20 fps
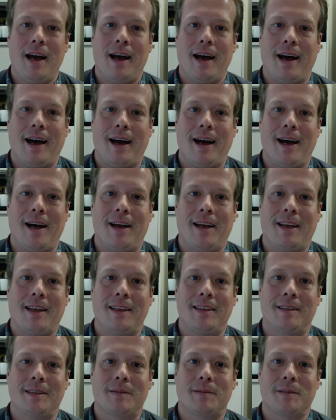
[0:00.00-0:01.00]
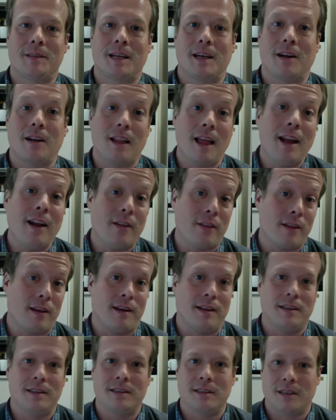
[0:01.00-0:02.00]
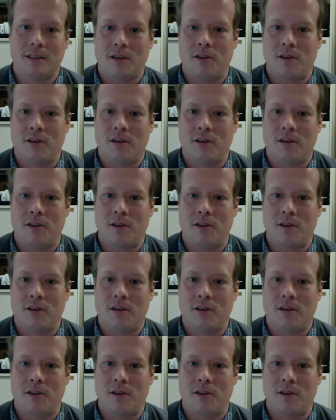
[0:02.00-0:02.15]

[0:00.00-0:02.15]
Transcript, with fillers: Uh, he's said a lot of things